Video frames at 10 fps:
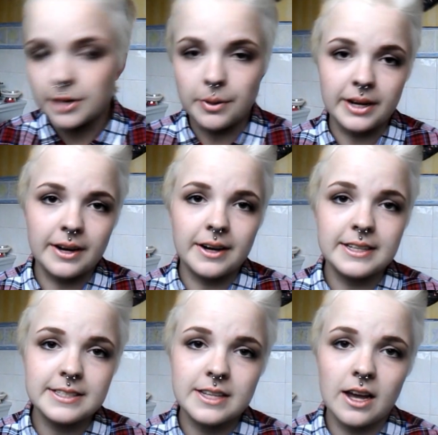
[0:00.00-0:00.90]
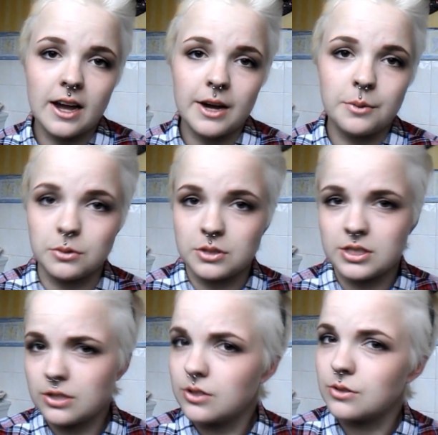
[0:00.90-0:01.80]
Anyway guys, I will
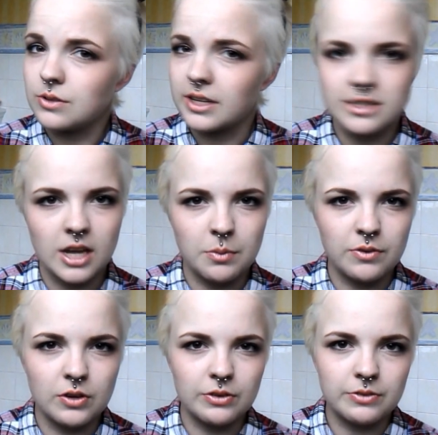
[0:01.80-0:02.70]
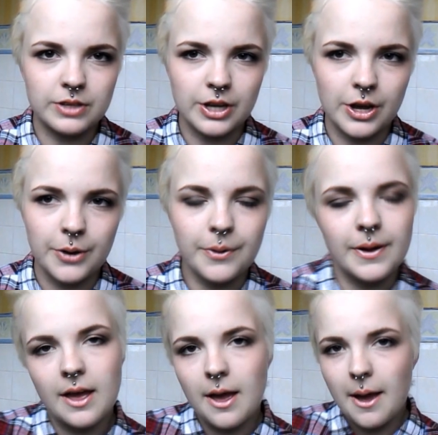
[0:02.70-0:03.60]
see you next time with another video.